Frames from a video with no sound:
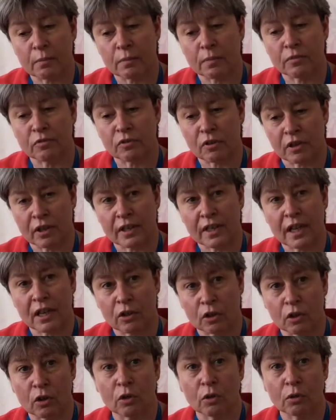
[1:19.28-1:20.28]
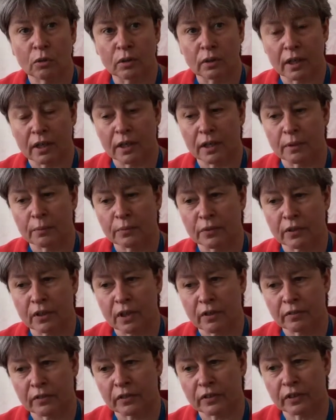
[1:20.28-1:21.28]
drug and alcohol
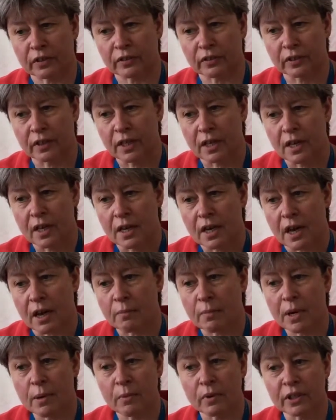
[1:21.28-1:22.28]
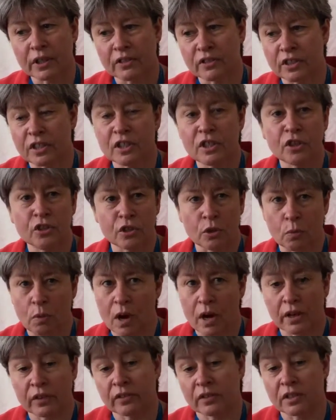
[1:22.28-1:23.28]
services. And we will continue to
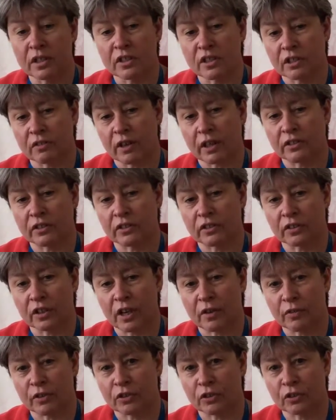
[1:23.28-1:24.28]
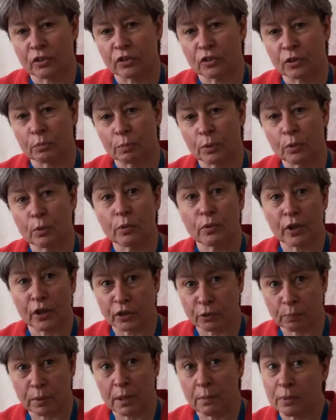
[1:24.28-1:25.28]
work as an integrated service to support
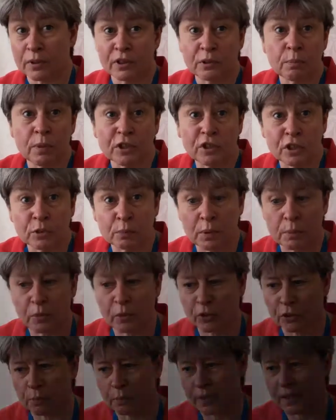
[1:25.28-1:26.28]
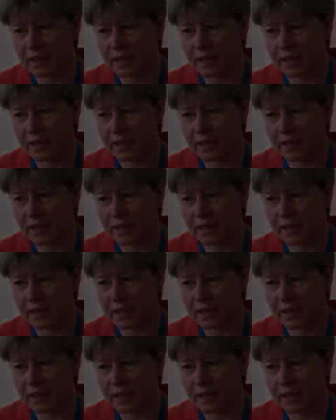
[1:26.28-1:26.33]
those people as much as we possibly